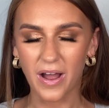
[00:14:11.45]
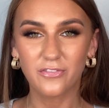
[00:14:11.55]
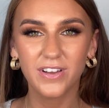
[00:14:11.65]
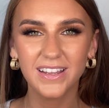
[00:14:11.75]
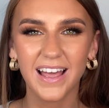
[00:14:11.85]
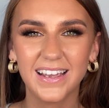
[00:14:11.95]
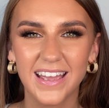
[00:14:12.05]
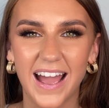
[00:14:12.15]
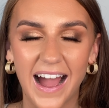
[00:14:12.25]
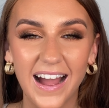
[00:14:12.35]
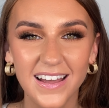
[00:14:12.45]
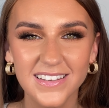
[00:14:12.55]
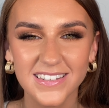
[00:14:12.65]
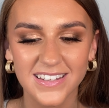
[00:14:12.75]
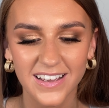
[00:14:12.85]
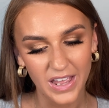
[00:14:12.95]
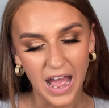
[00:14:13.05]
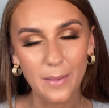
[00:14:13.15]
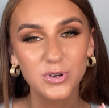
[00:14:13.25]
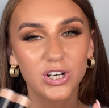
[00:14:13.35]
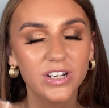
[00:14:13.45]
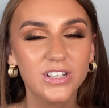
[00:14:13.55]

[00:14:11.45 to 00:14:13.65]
I feel like it has. I'm gonna